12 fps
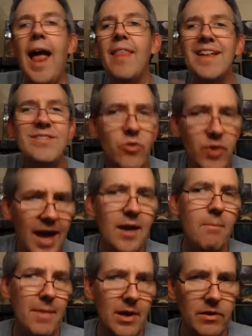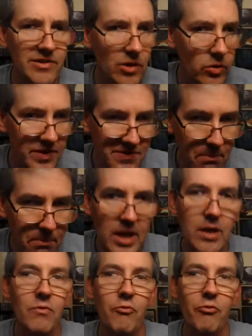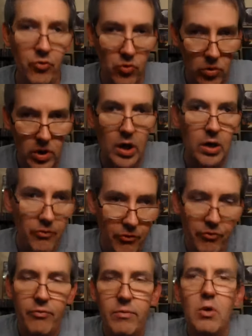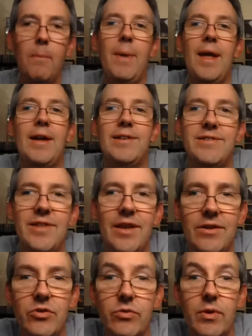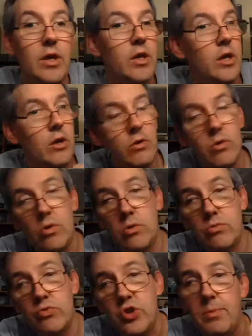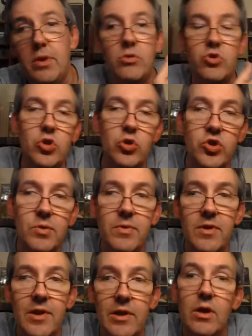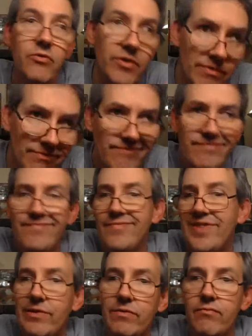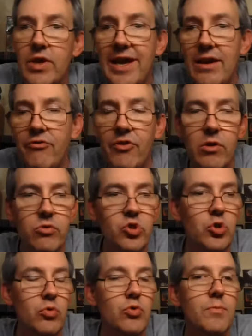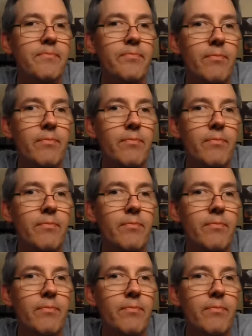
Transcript: And that's okay. Metal has always been full of, you know, bands that hear somebody else do something they love, and, well, they kind of follow suit.